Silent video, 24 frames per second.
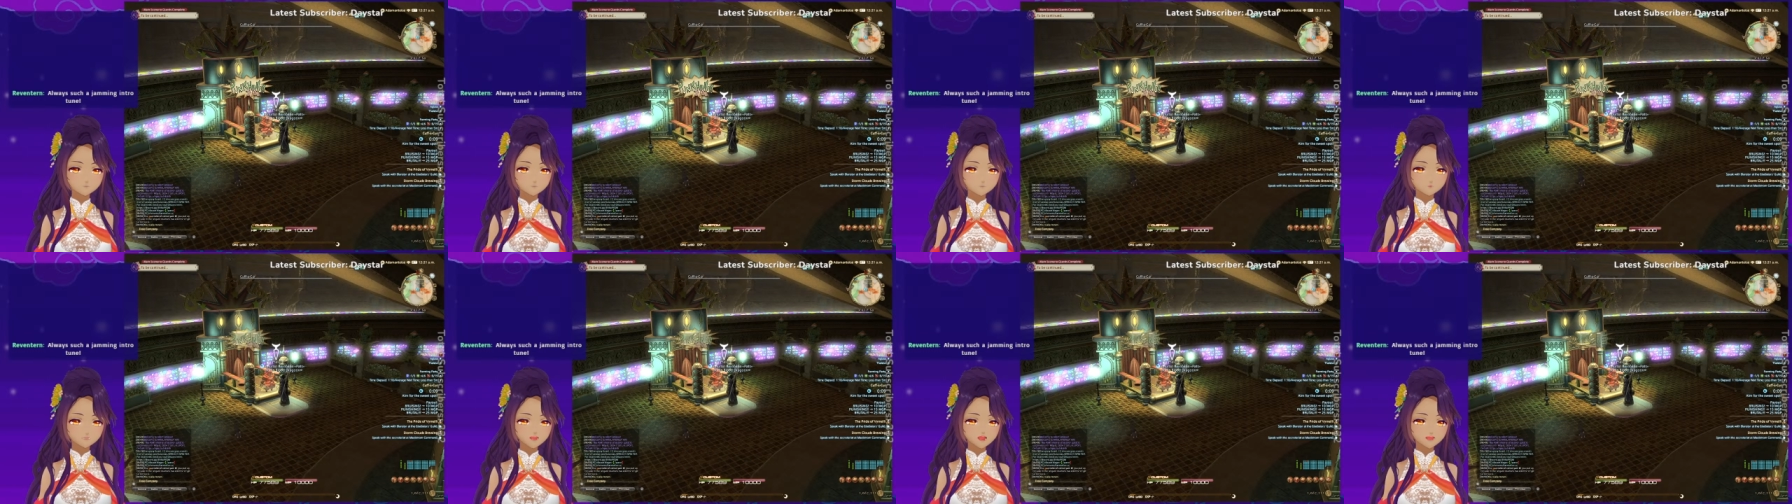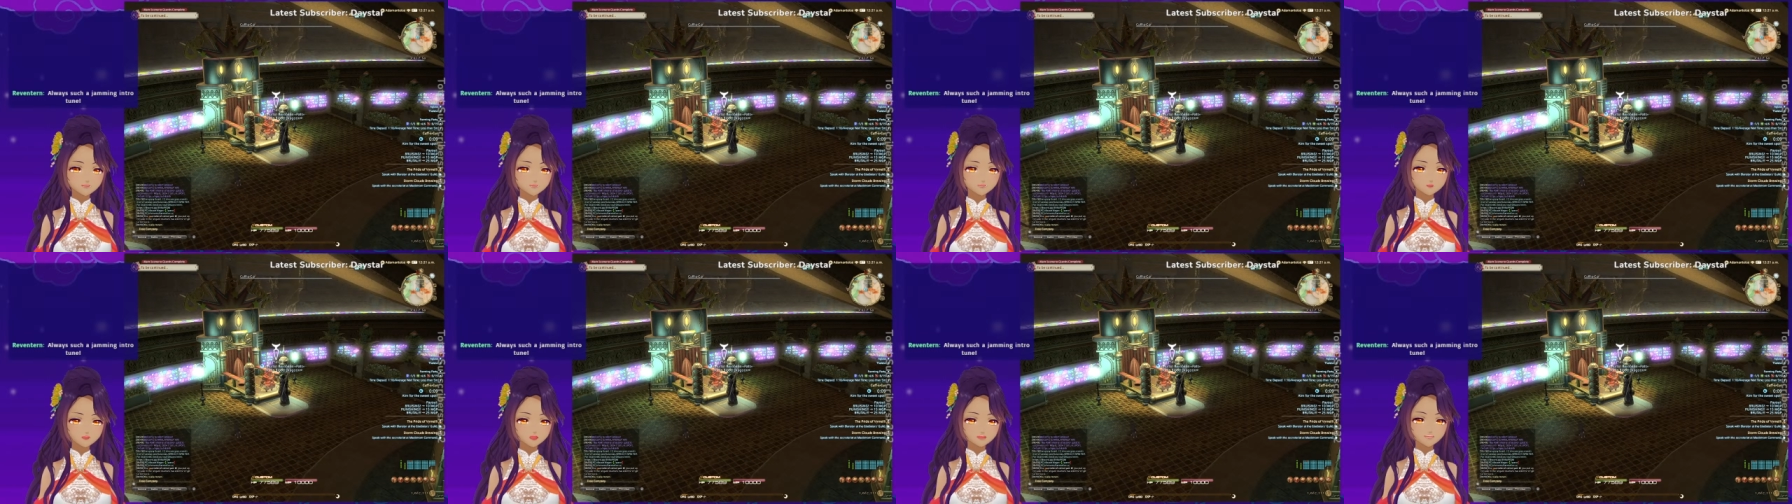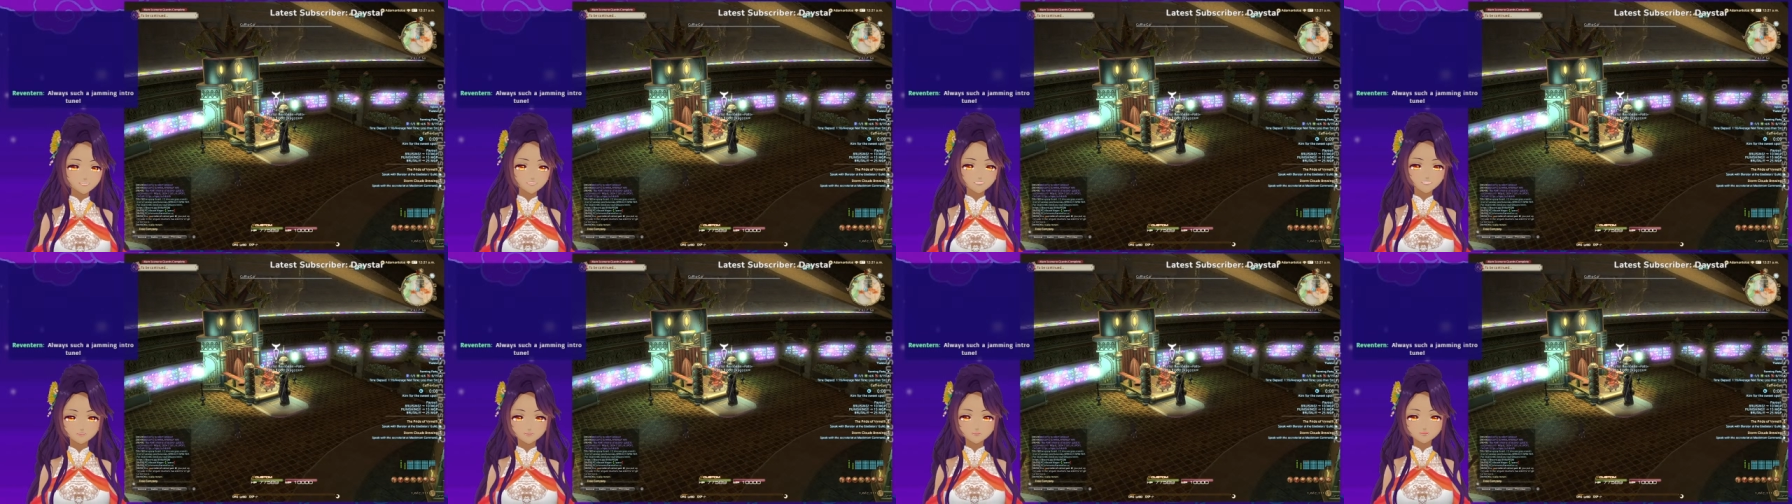Not too
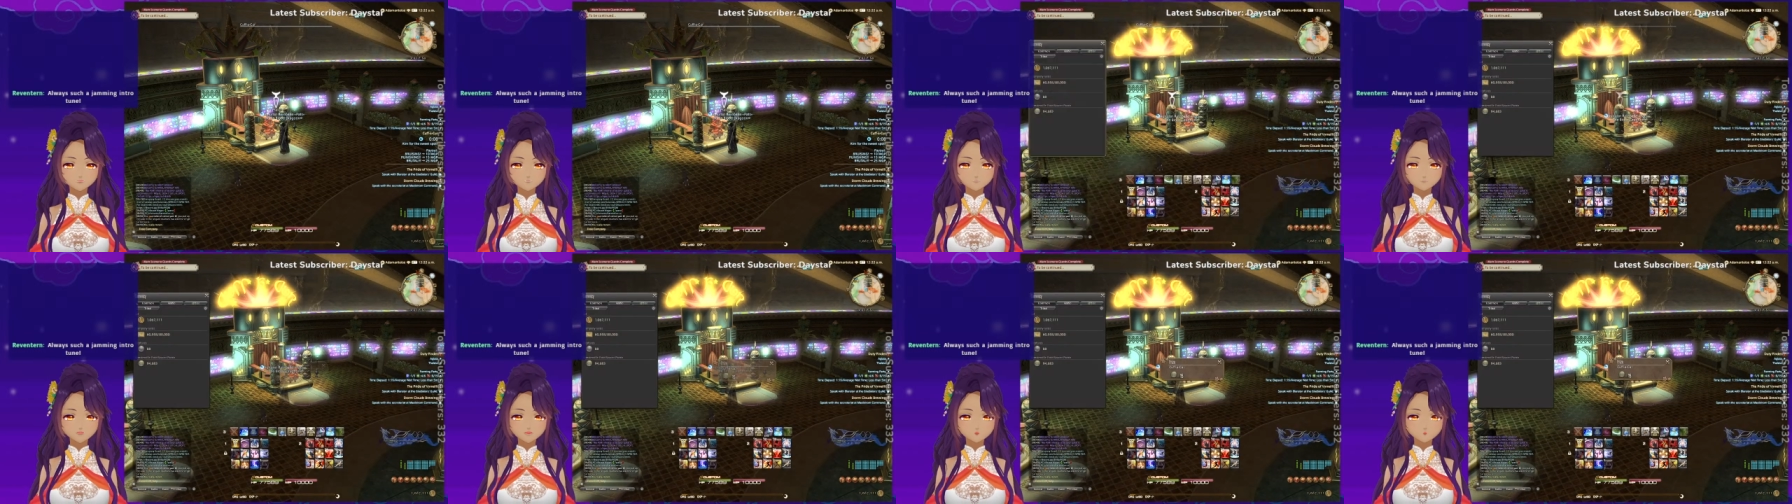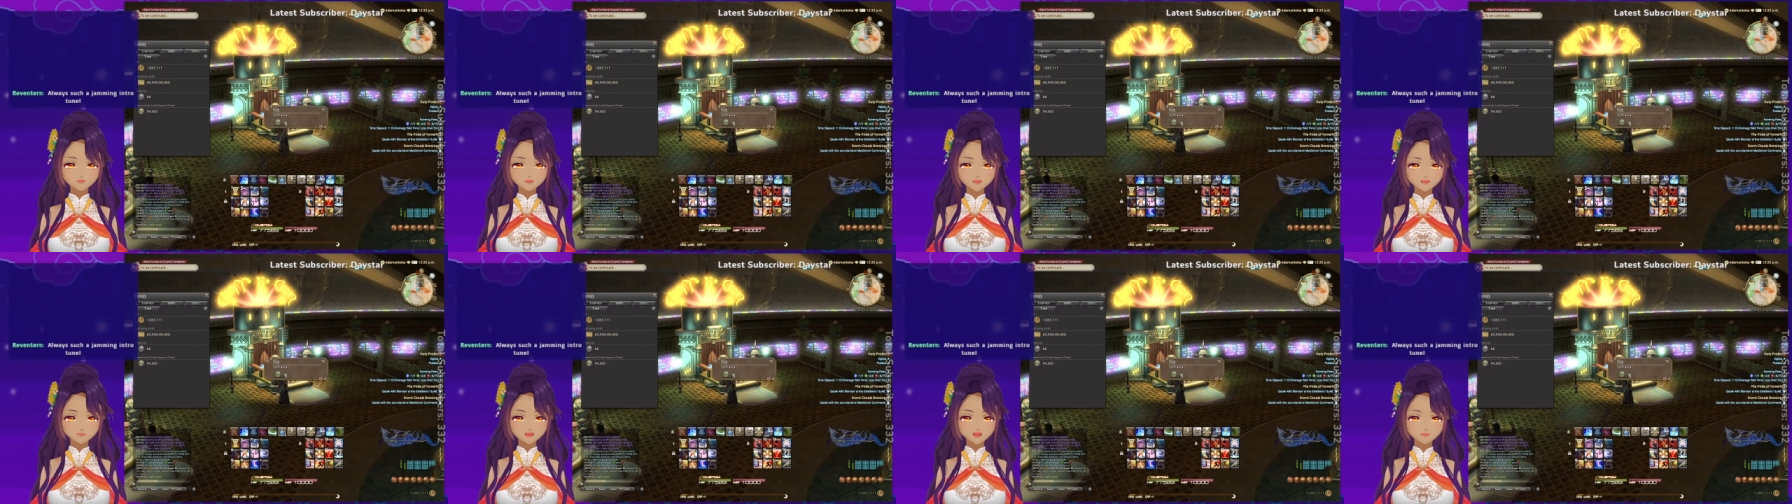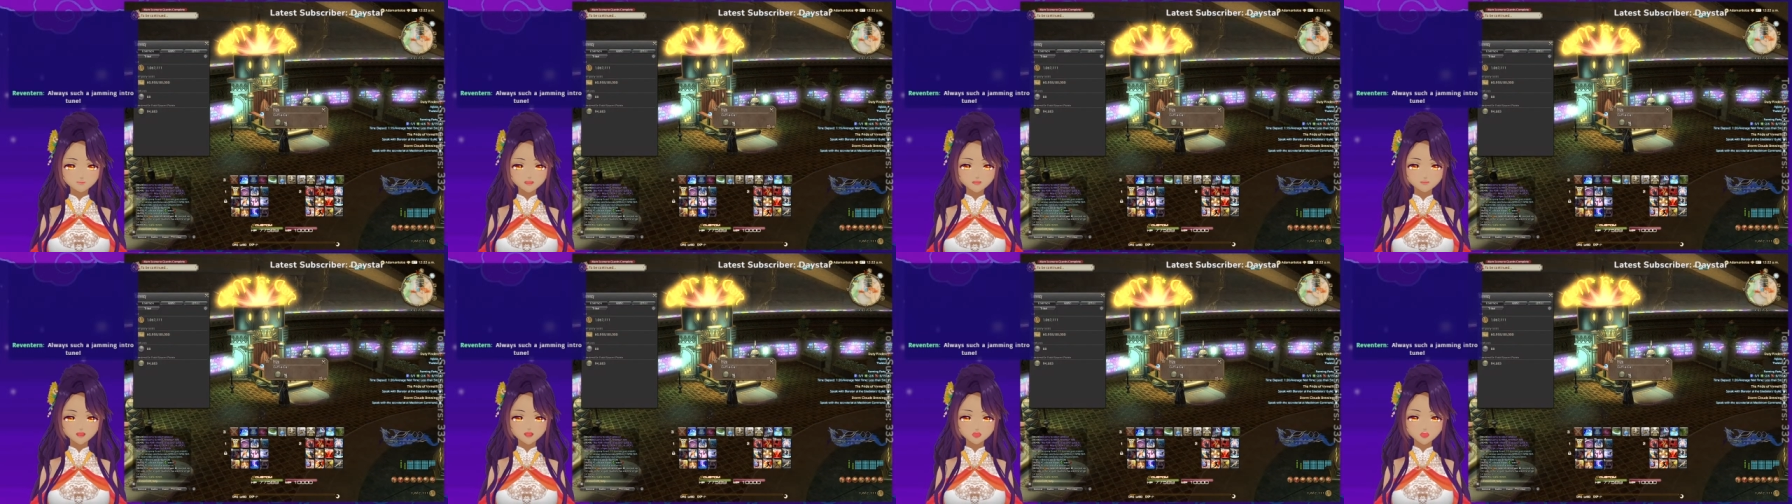bad. Need to get
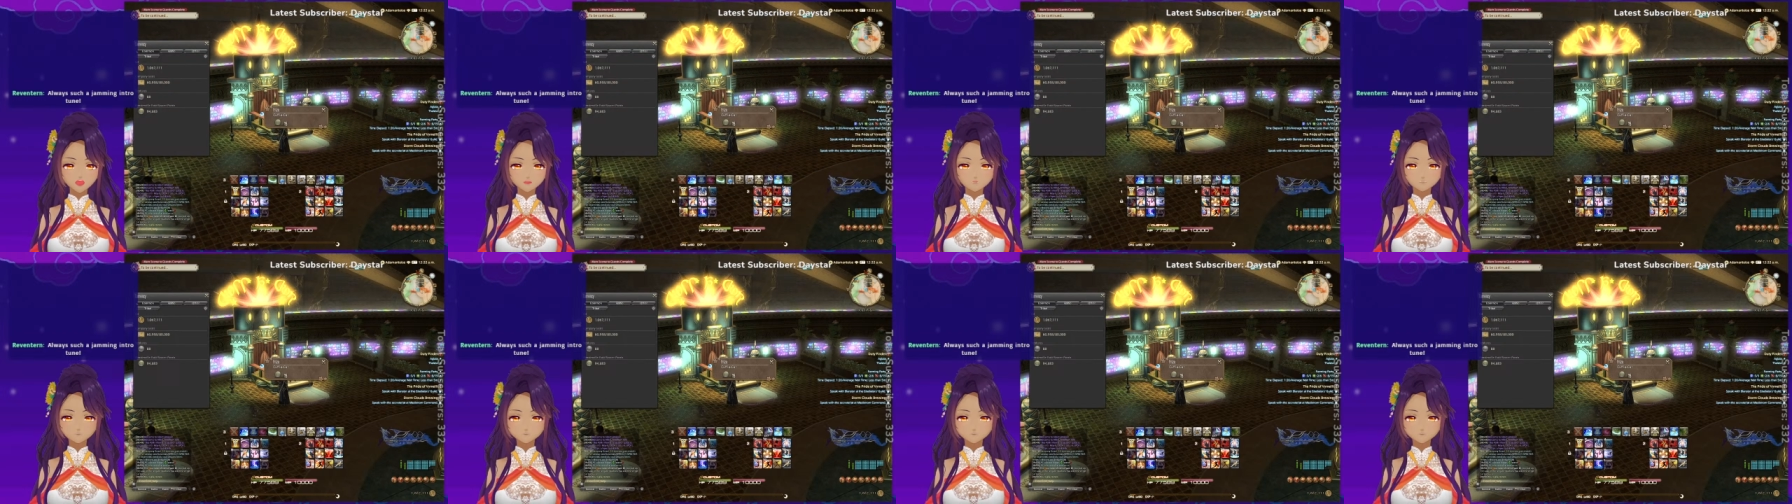better, though.